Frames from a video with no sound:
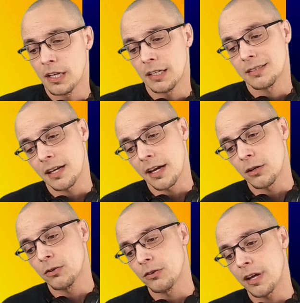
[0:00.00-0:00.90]
It's
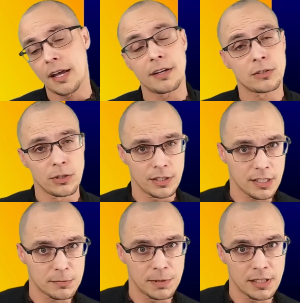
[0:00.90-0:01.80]
titled How to Join the
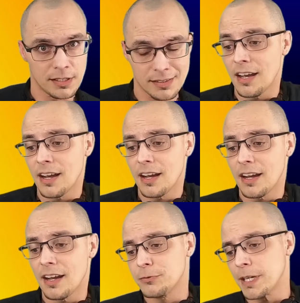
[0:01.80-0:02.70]
SBS
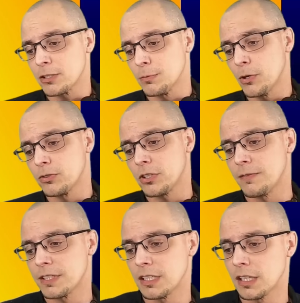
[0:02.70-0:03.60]
Special Boat
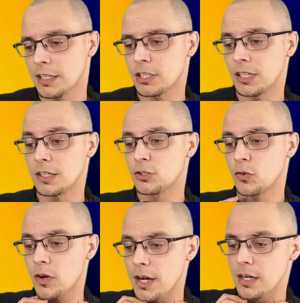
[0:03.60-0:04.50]
Service Selection and
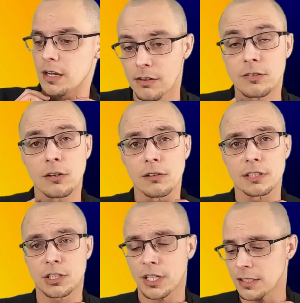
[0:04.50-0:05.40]
Training. So
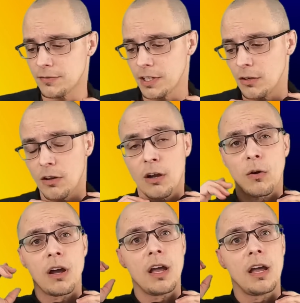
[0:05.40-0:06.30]
let's check this video.